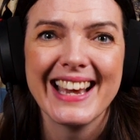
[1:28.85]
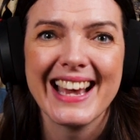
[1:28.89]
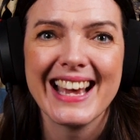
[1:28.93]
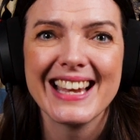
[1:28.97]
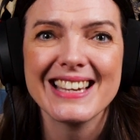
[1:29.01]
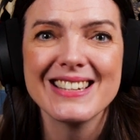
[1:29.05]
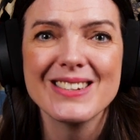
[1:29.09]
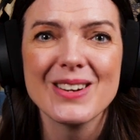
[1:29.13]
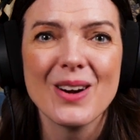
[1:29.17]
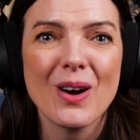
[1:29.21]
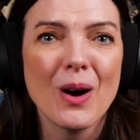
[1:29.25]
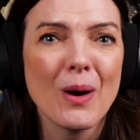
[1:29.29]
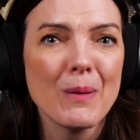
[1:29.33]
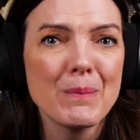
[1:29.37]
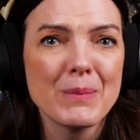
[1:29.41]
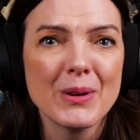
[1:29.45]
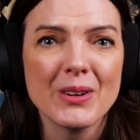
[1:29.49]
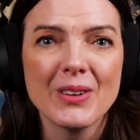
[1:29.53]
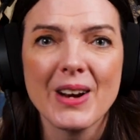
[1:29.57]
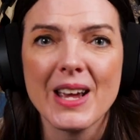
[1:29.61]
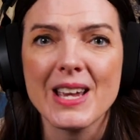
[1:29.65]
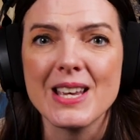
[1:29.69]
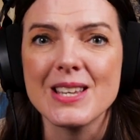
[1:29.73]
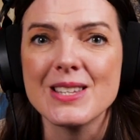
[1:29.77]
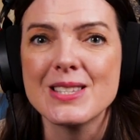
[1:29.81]
and
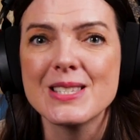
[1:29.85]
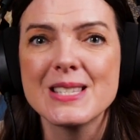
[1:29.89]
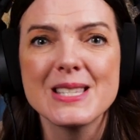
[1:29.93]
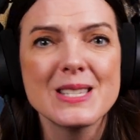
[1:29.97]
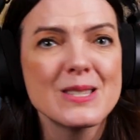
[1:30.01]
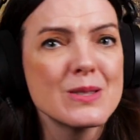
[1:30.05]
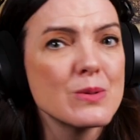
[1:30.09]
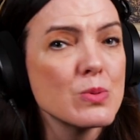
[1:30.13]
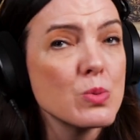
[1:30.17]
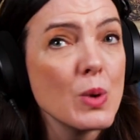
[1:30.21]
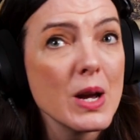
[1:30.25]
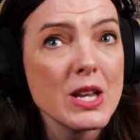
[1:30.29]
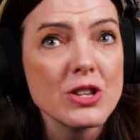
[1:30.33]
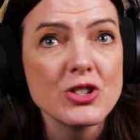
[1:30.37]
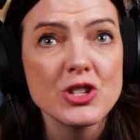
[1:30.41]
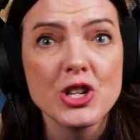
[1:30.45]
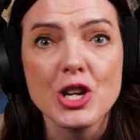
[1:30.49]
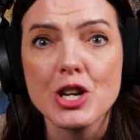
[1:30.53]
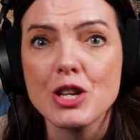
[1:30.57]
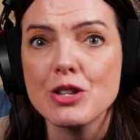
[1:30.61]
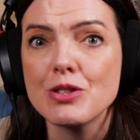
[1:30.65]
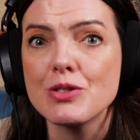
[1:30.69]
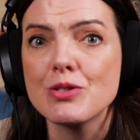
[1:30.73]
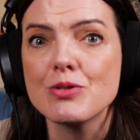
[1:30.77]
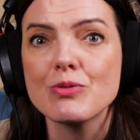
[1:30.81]
operate
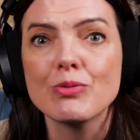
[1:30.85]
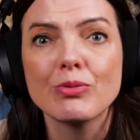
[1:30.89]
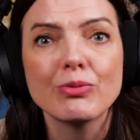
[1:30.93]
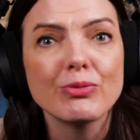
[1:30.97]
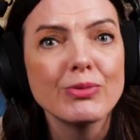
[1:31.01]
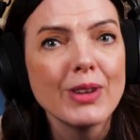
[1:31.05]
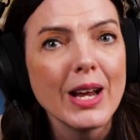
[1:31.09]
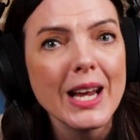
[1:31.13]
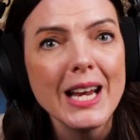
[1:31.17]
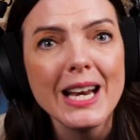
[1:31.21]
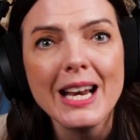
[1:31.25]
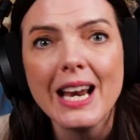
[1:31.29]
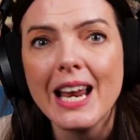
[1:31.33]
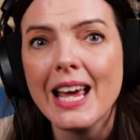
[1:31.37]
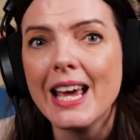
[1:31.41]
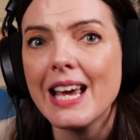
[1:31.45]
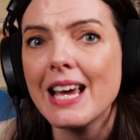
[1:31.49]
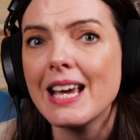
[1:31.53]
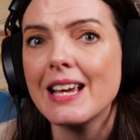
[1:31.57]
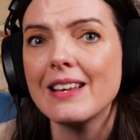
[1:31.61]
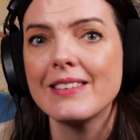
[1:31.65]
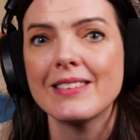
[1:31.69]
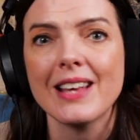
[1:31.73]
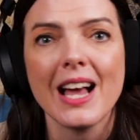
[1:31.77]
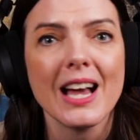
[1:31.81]
switches,
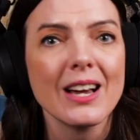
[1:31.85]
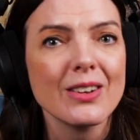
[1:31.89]
relays,